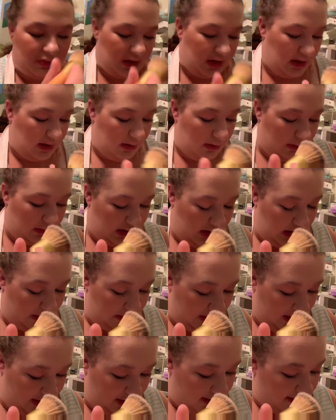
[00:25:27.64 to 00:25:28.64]
game
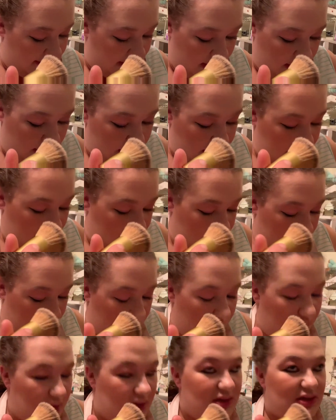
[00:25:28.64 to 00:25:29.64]
is off so
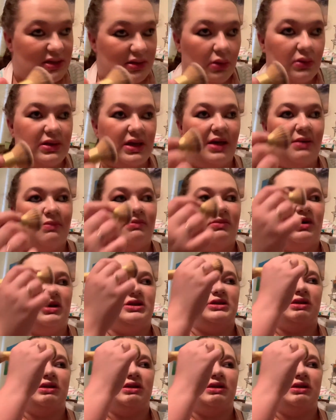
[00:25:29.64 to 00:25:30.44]
damn much